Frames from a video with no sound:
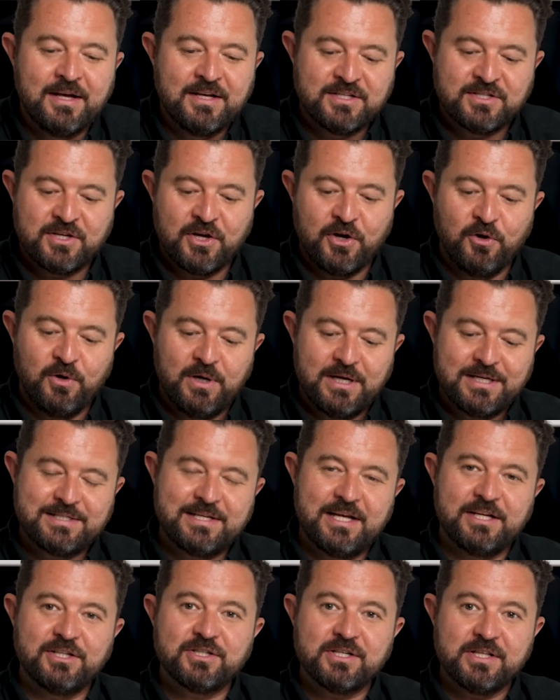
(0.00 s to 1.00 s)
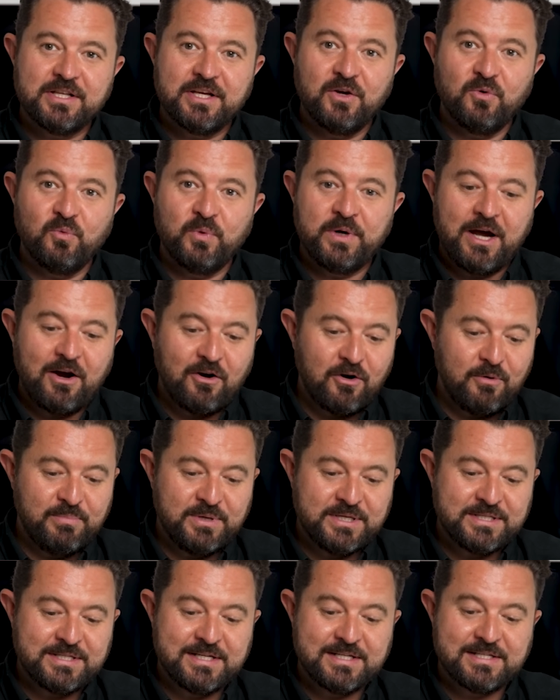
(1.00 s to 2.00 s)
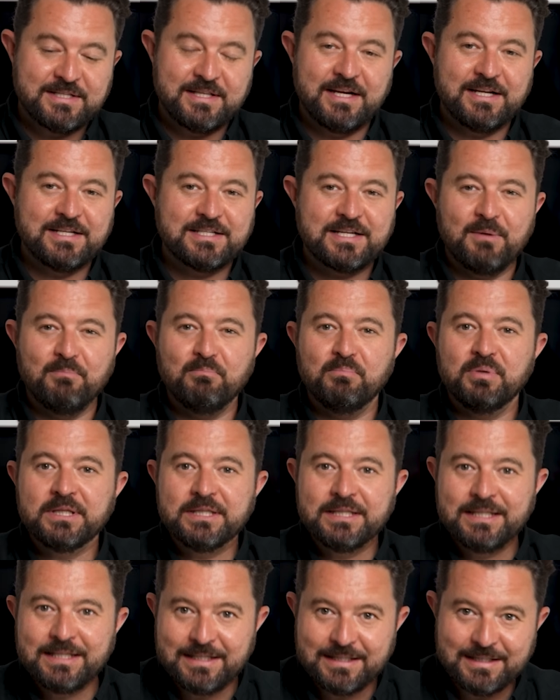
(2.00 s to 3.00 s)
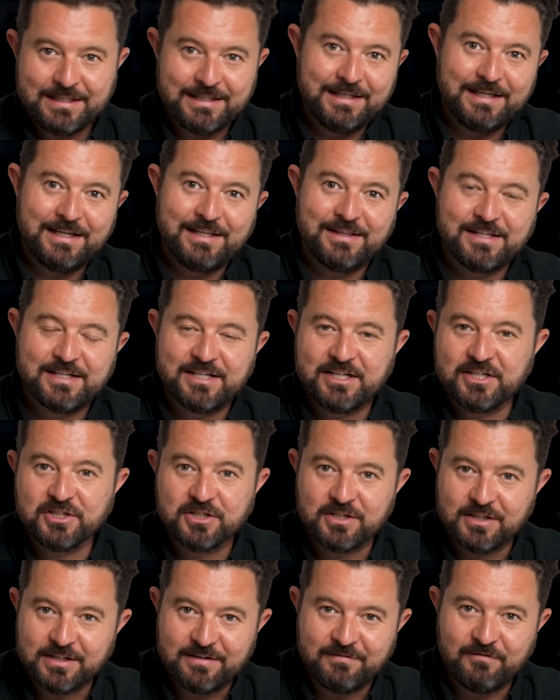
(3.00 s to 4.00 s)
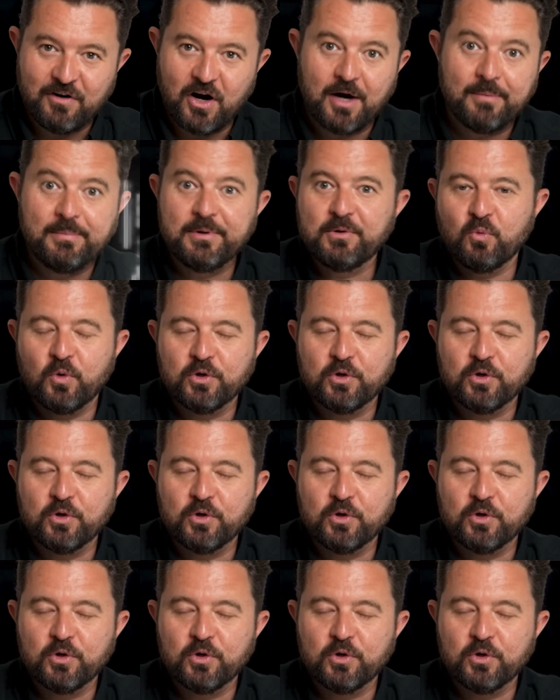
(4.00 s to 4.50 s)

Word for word: So essentially, we are a business that is completely in the digital environment,